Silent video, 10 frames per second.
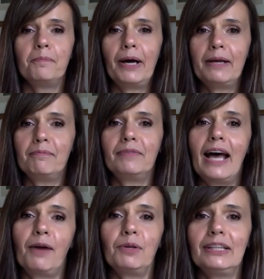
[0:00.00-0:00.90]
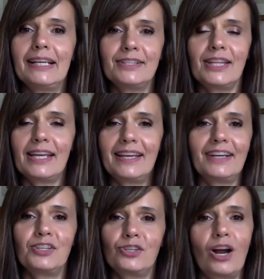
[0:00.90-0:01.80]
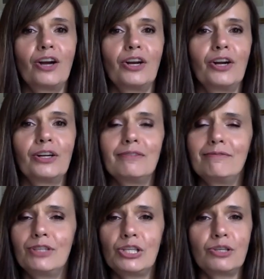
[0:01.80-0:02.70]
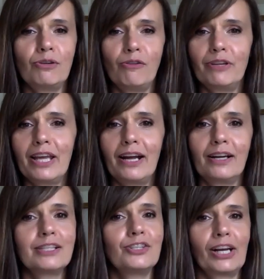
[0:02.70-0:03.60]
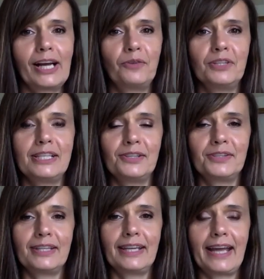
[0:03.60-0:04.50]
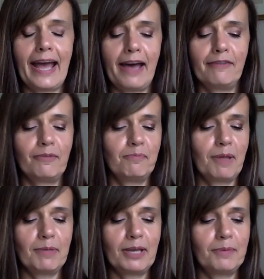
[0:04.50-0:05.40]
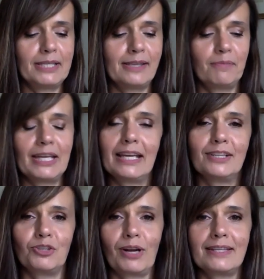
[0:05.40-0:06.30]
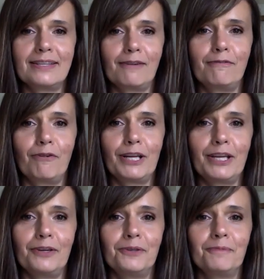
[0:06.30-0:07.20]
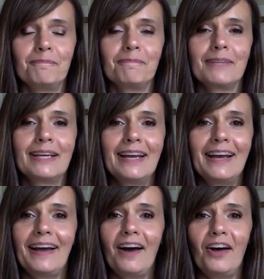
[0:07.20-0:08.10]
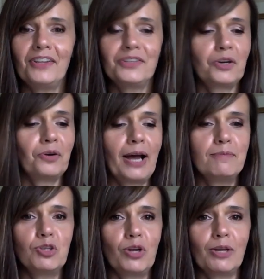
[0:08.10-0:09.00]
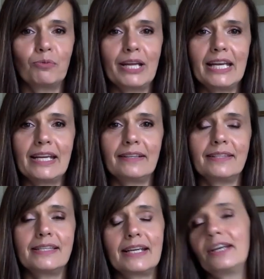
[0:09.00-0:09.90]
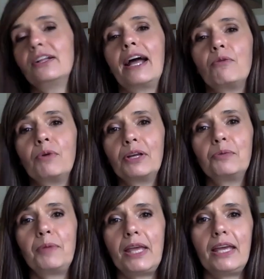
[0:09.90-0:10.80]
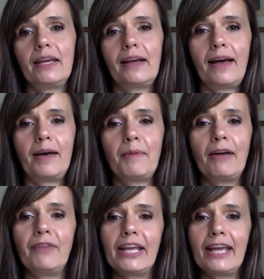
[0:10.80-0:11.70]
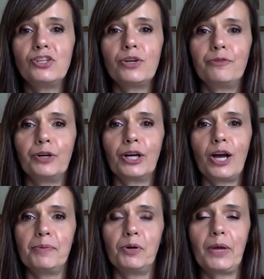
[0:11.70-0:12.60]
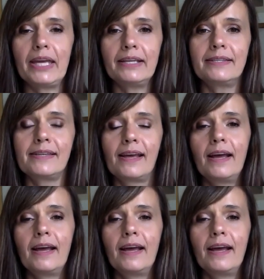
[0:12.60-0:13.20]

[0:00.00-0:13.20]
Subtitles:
But I will link to the Kickstarter. Just go over there, check out the deals that they have. Maybe there'll be something interesting for you. Also, I'm doing readings still. I will be on vacation for a couple of weeks,